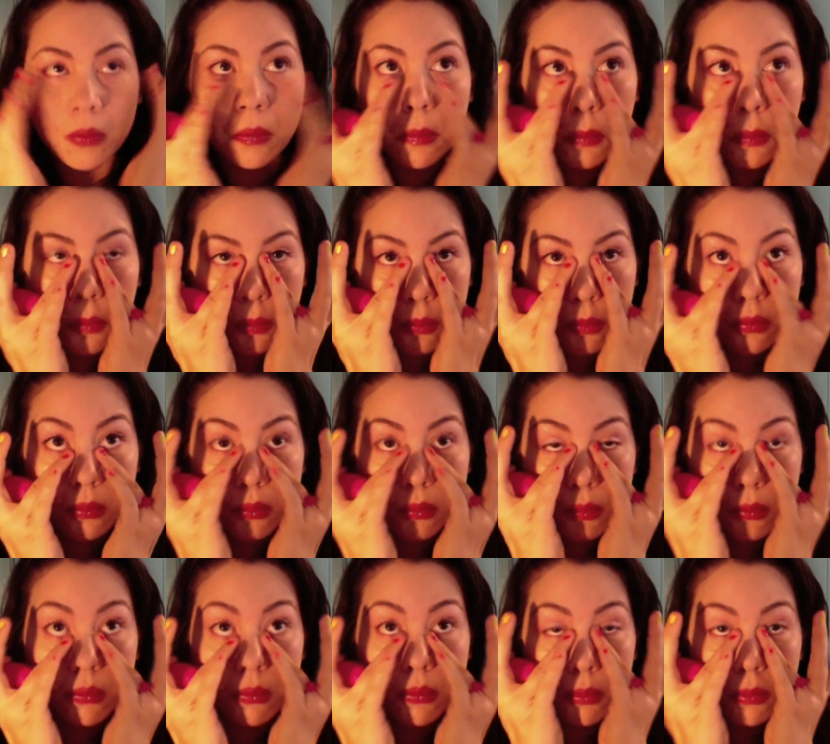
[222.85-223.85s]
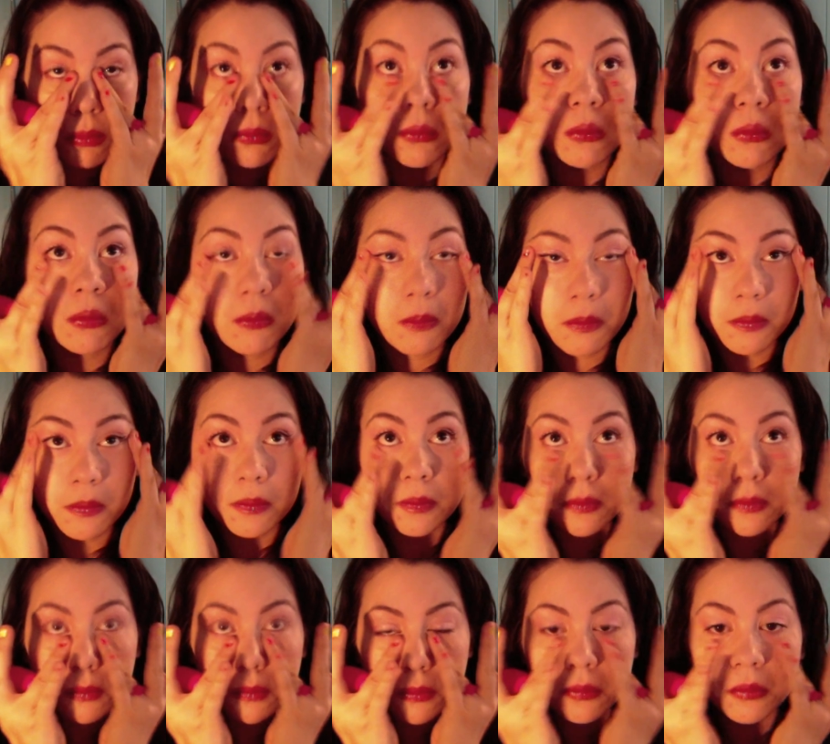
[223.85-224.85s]
just so it evens out a little bit
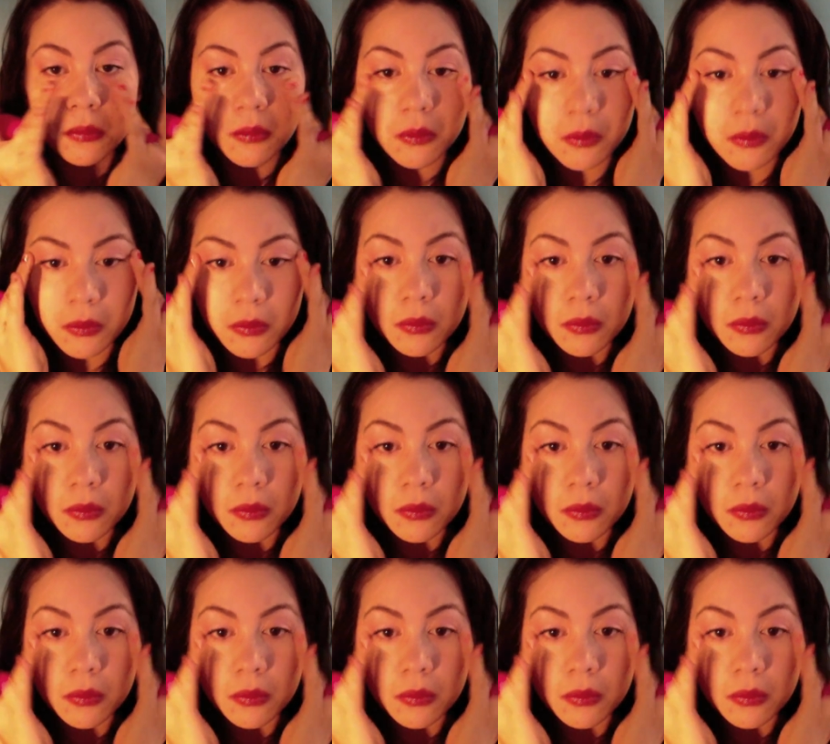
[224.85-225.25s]
and